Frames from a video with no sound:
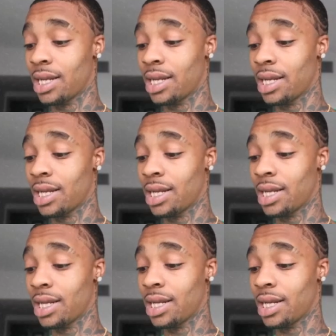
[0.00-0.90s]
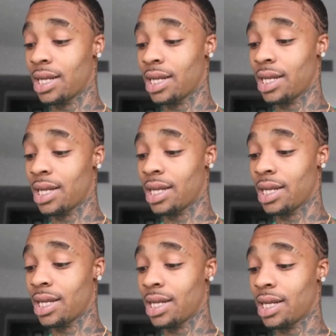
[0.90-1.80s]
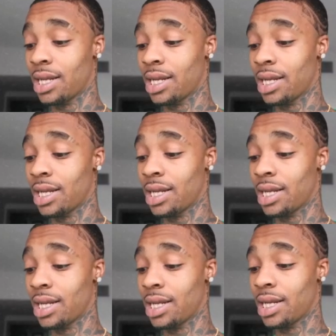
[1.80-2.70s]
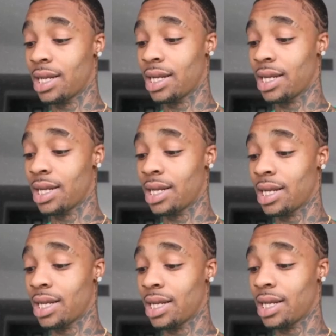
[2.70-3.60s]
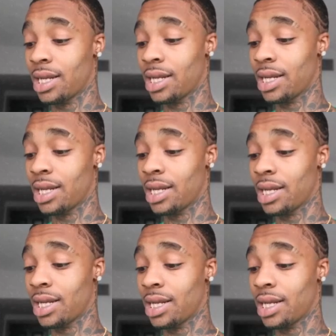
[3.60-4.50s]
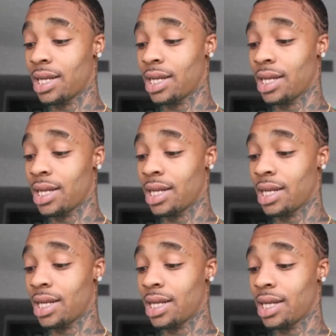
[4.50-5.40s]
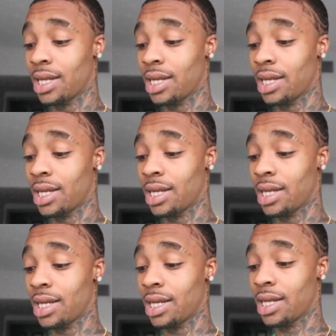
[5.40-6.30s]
No words are spoken by the person on screen.